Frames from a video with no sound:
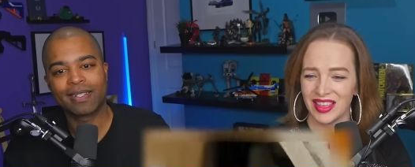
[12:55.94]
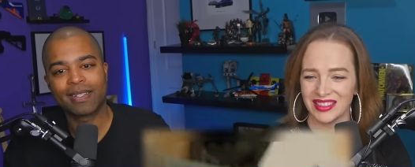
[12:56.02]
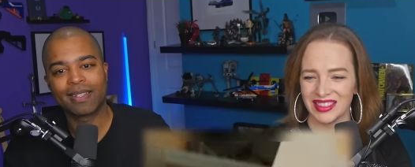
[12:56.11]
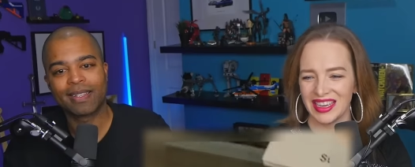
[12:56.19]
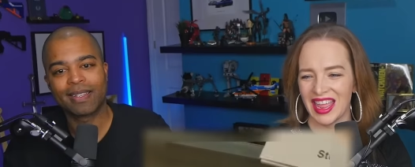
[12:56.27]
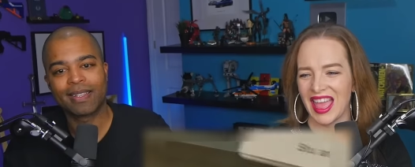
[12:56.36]

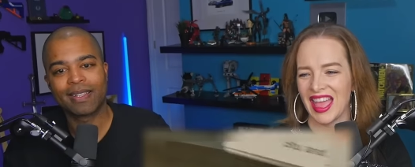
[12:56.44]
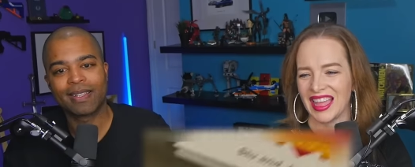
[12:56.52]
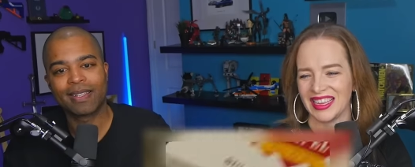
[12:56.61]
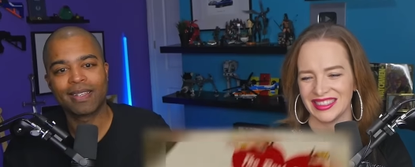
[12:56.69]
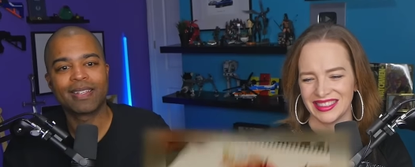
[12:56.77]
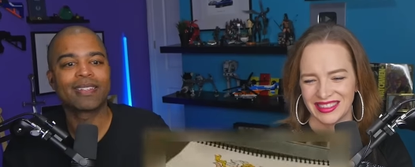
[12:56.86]

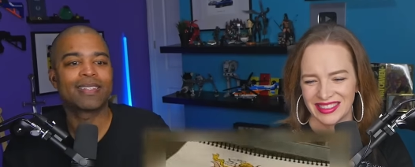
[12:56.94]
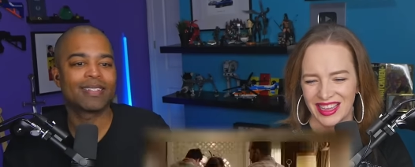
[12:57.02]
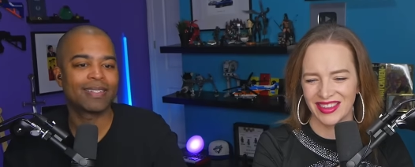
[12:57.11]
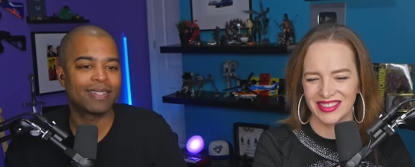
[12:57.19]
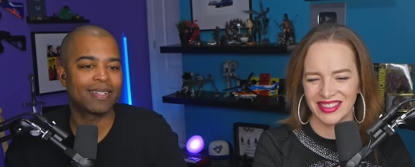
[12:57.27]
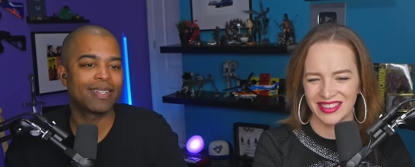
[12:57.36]
Speaker 1: 2009.
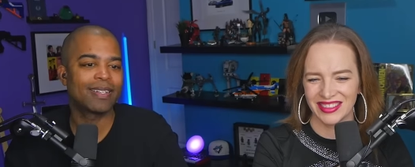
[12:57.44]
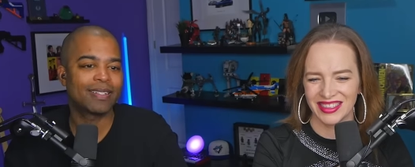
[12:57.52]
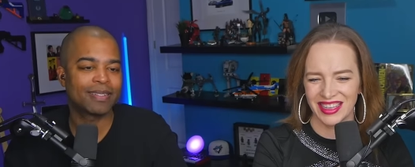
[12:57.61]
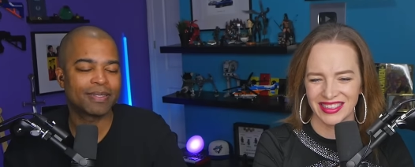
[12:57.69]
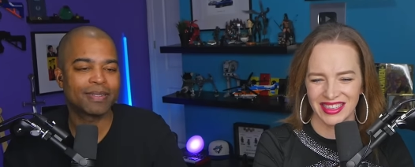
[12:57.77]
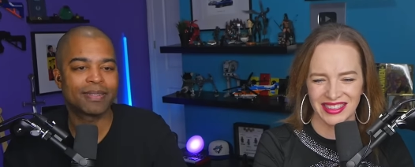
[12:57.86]
I was close.
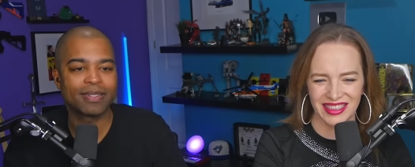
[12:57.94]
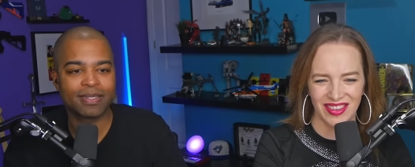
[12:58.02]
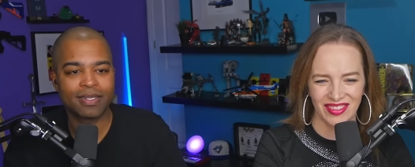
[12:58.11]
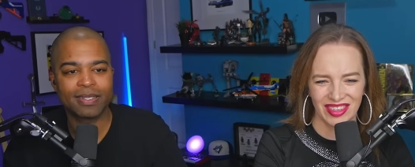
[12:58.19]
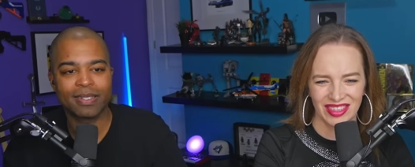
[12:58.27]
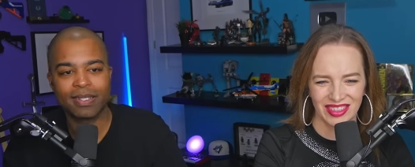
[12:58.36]
I said
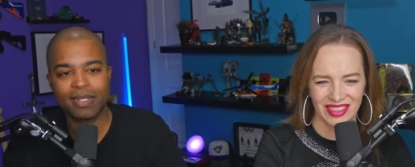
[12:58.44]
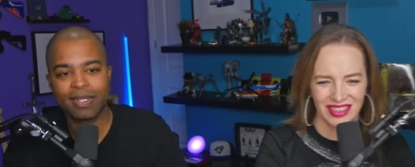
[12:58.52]
7.